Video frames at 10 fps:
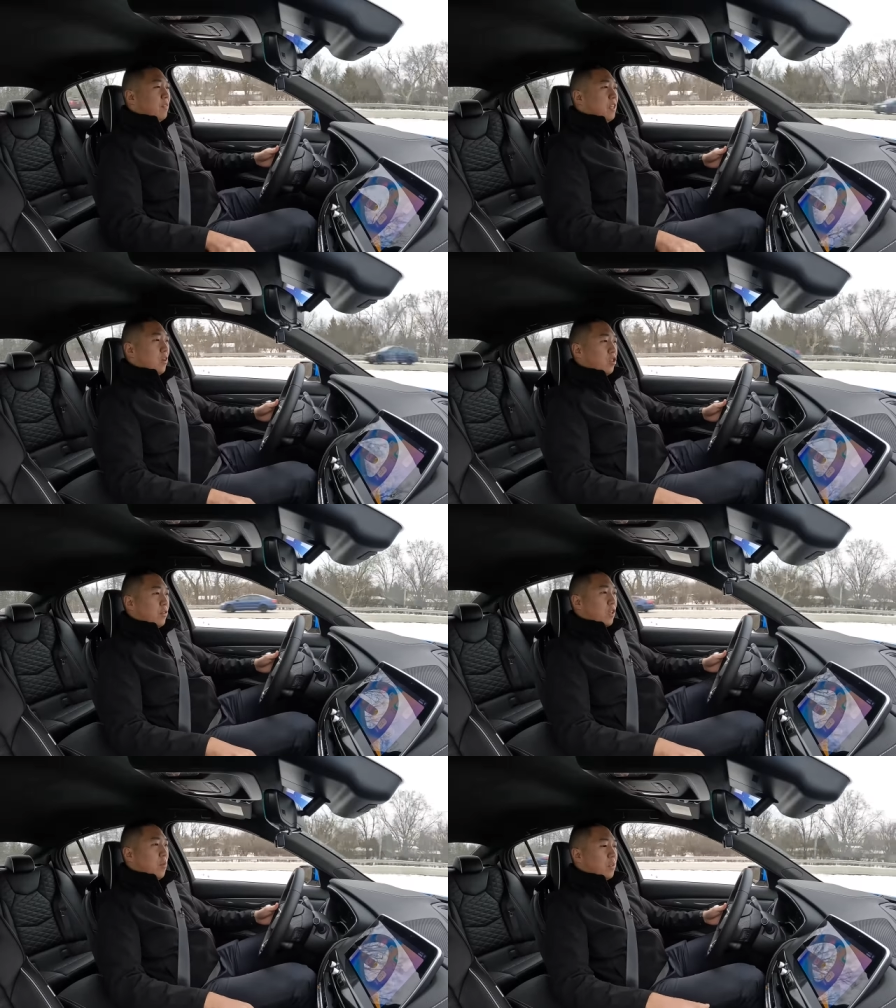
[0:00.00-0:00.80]

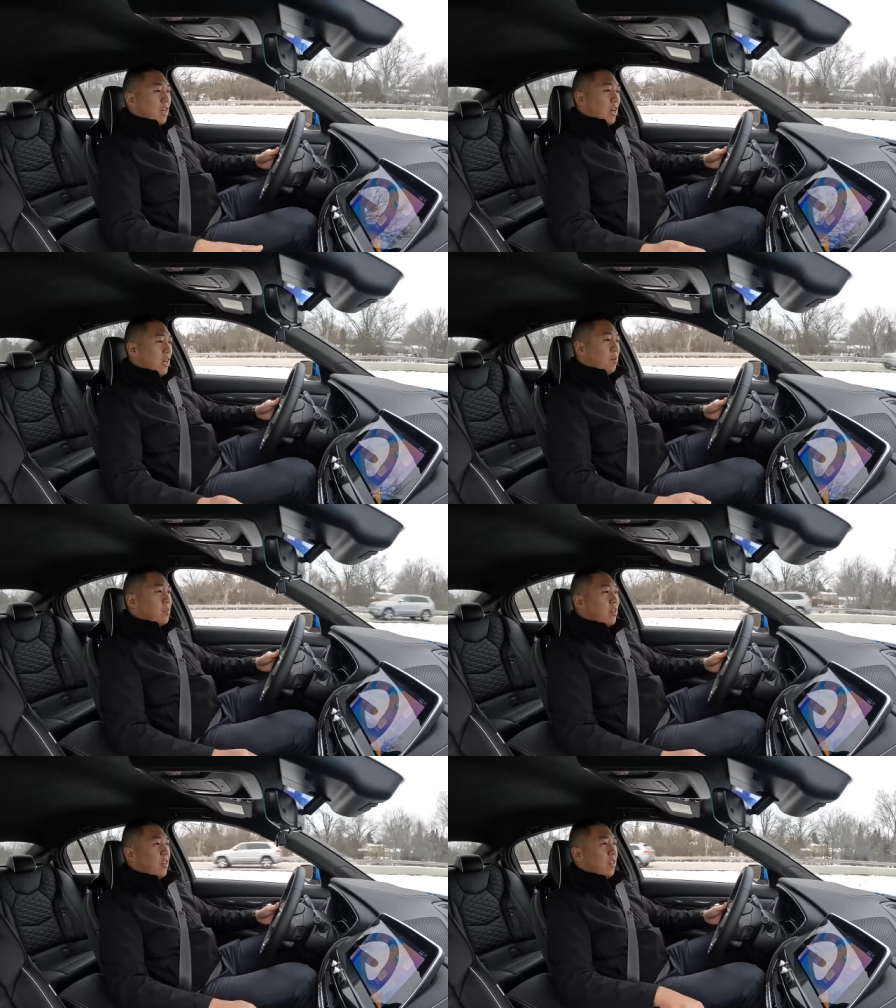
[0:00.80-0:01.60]
Downshift a couple
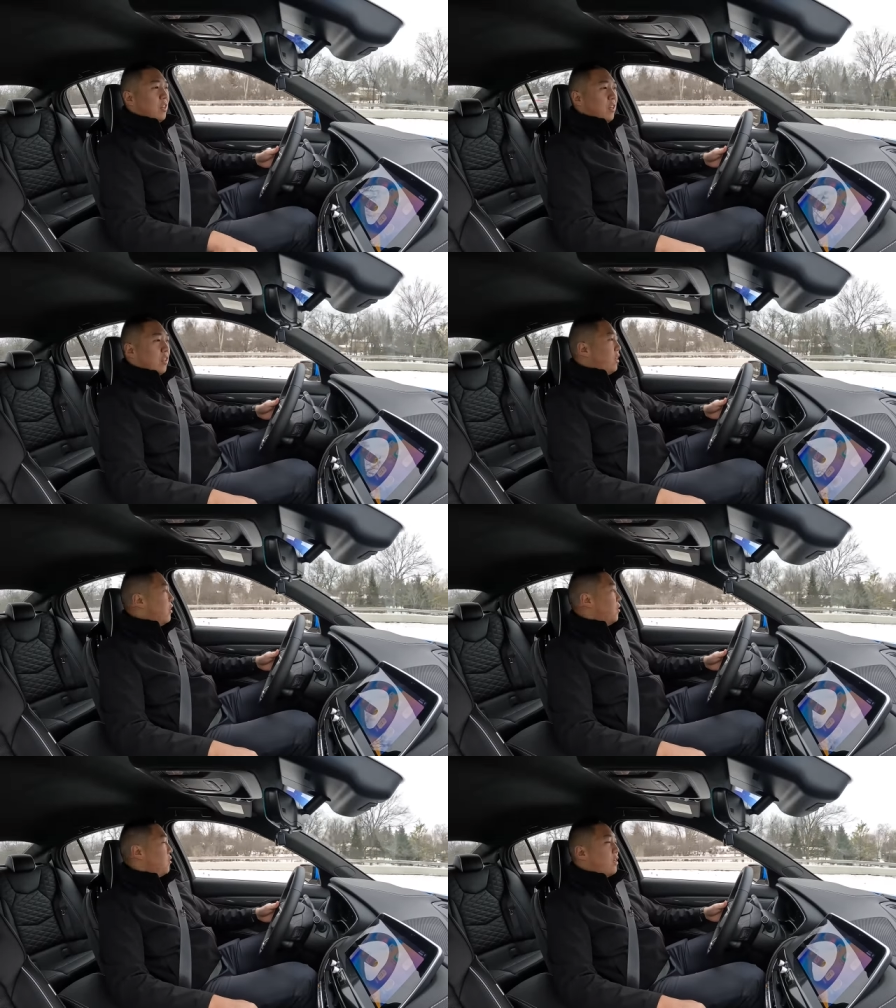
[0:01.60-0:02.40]
times.
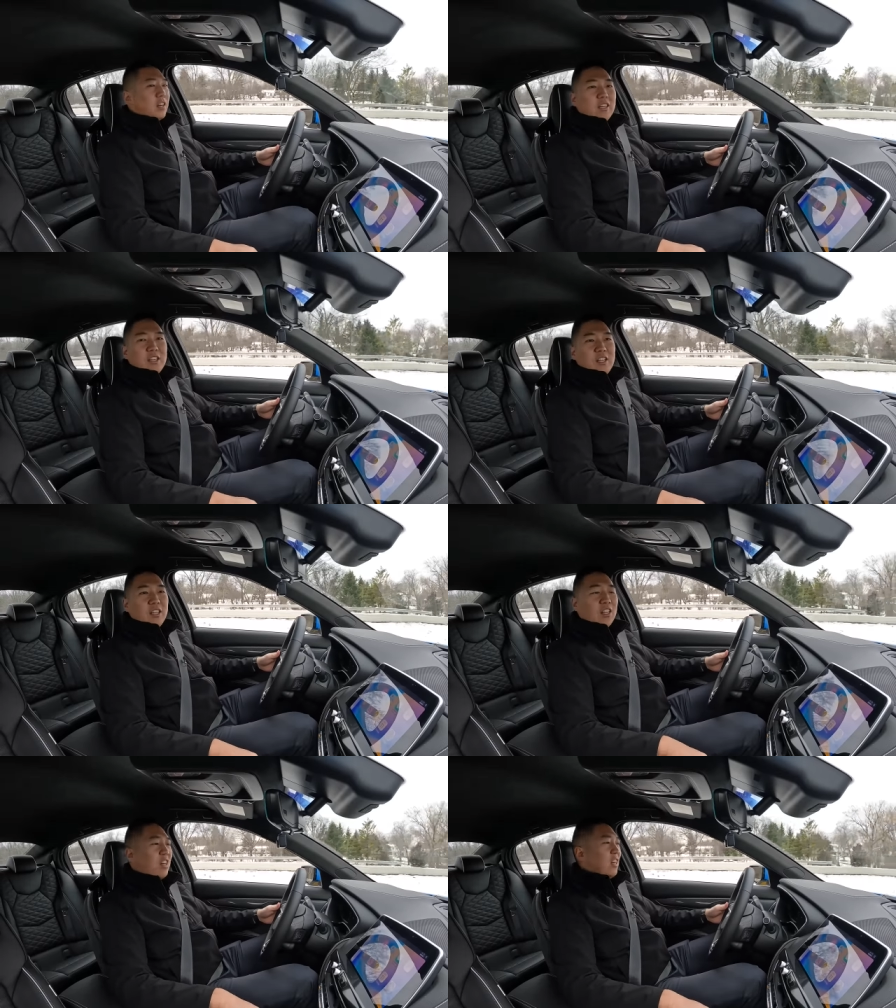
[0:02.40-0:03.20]
There's second
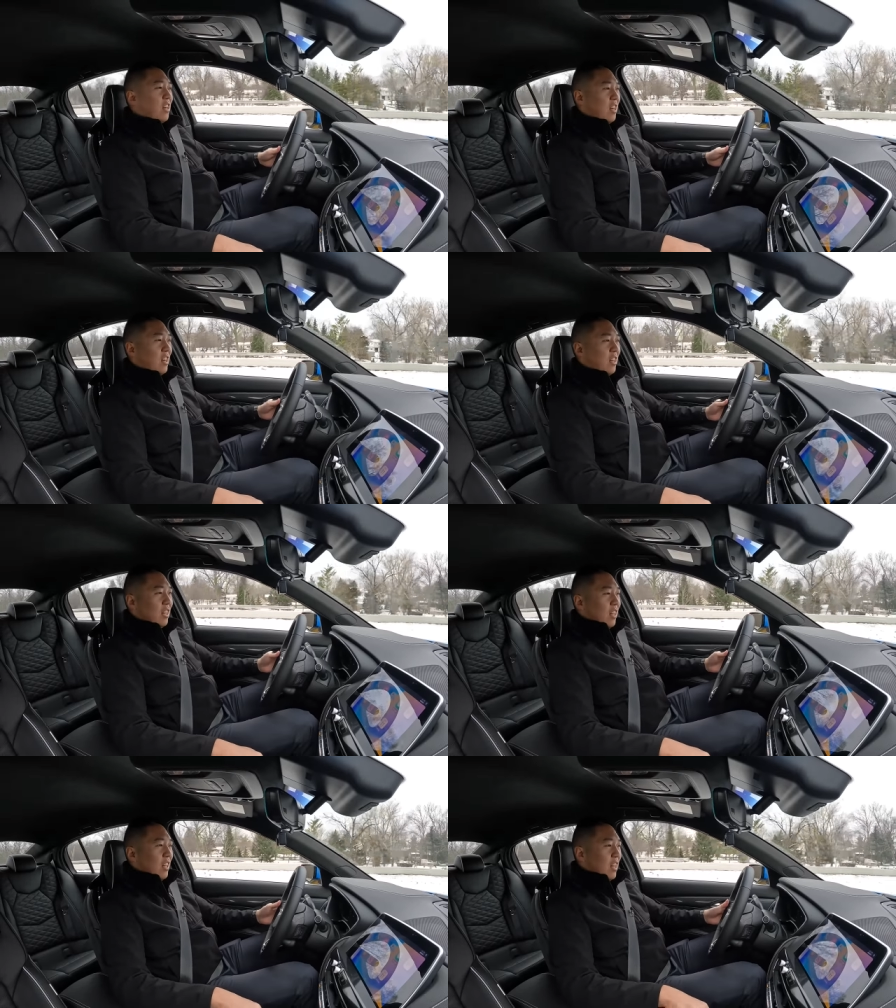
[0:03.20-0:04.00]
gear
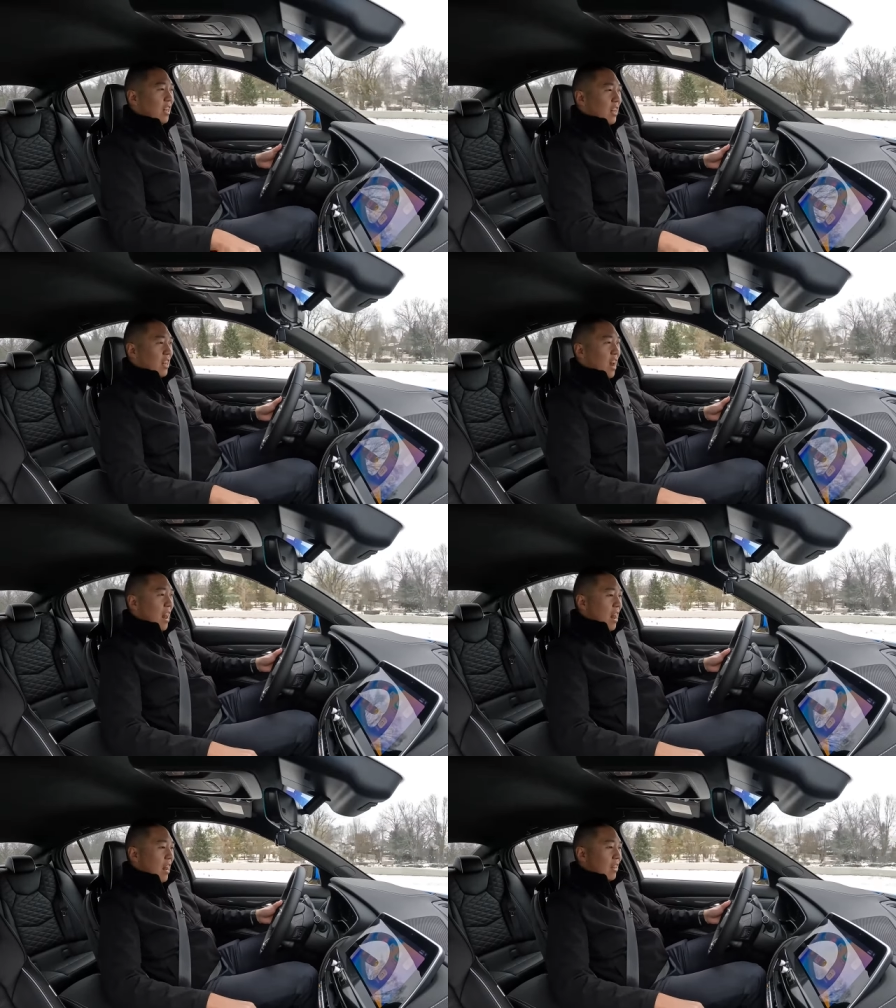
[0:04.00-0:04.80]
and
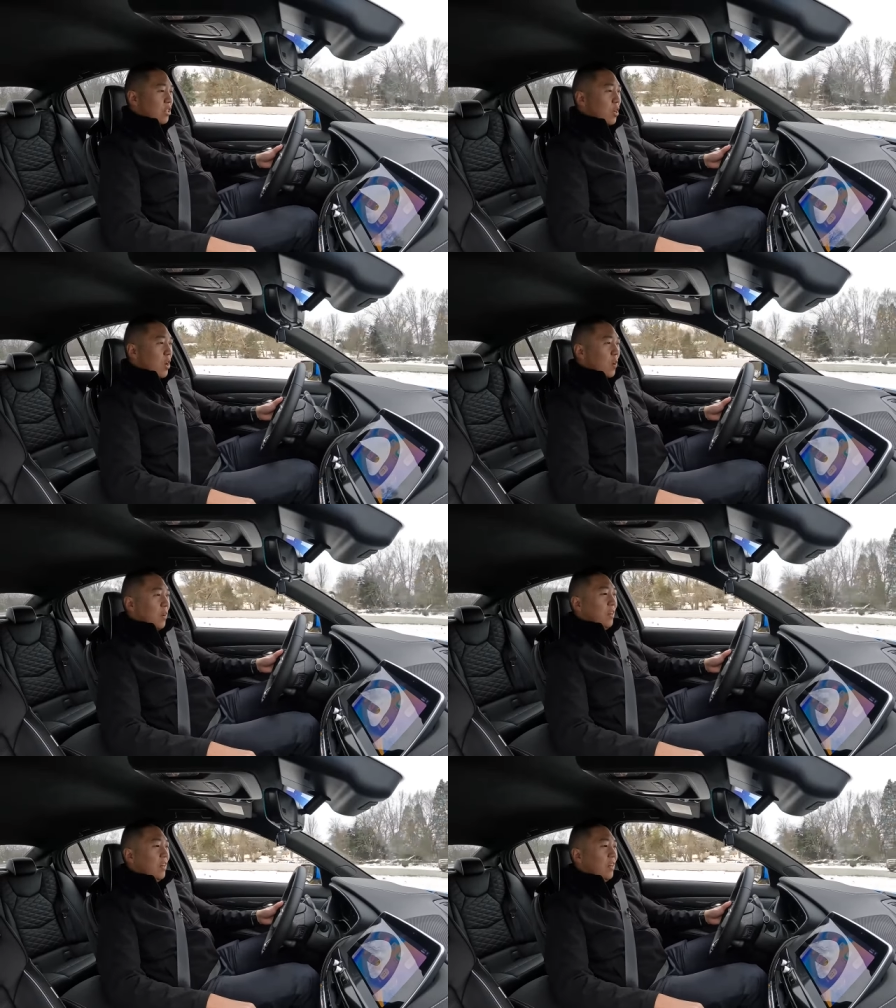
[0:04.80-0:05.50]
let's go.